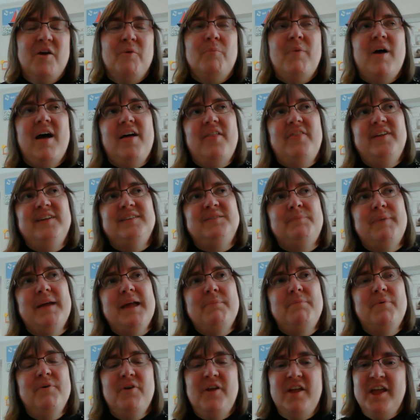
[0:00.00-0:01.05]
Well, these
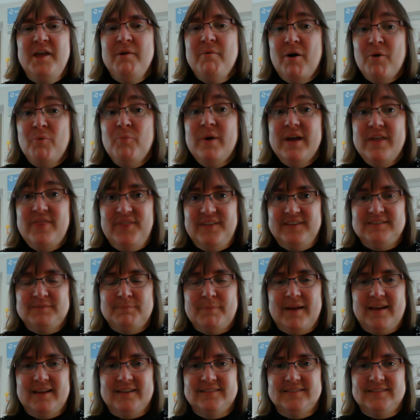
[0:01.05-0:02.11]
people who are with this
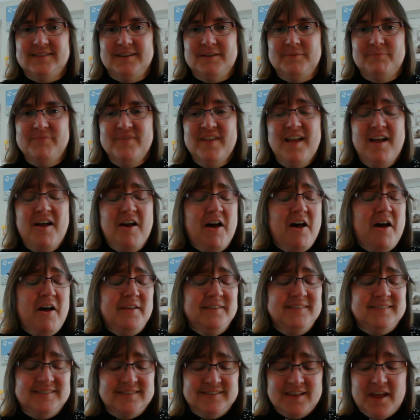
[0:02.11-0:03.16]
person are
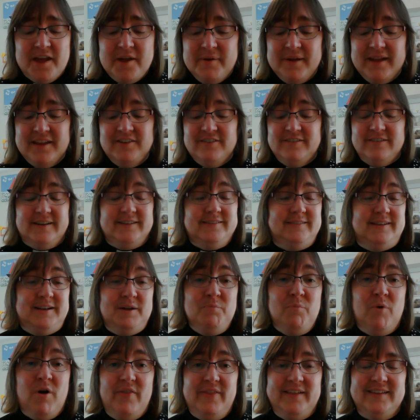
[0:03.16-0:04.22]
so interested
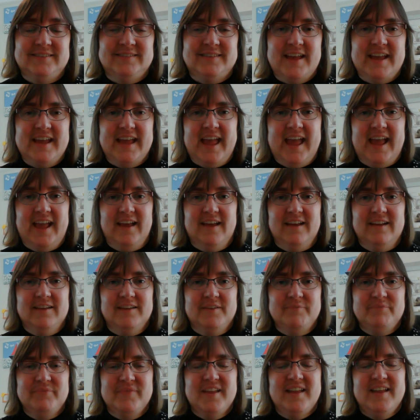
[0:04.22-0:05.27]
in what they're saying.
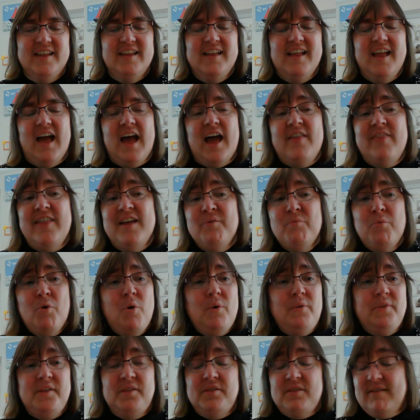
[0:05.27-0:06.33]
And they
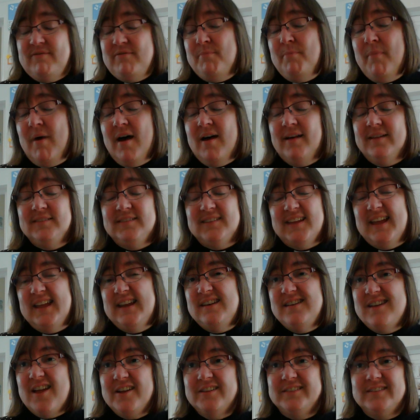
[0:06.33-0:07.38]
walk the 7 miles
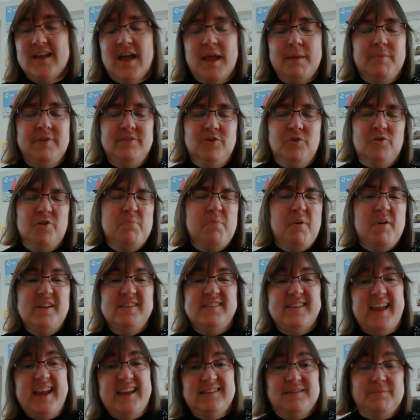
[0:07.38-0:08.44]
in no time at all. It probably
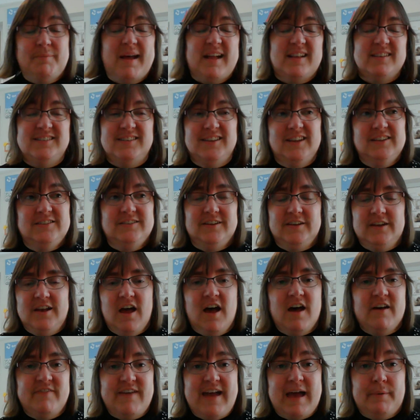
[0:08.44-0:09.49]
takes about two and a
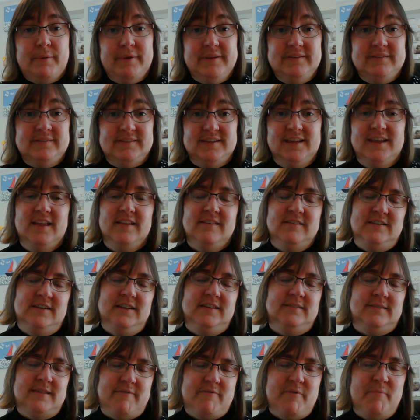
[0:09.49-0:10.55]
half hours to do
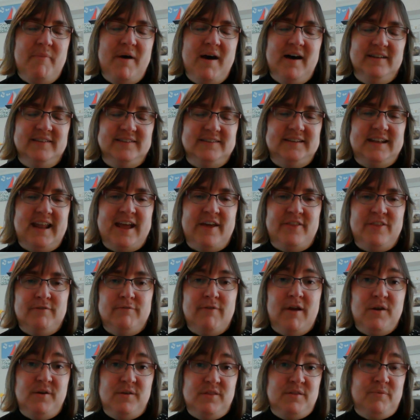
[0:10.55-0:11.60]
7 miles today on the
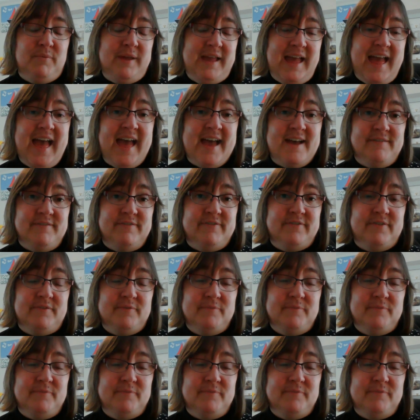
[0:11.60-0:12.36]
roads that we have.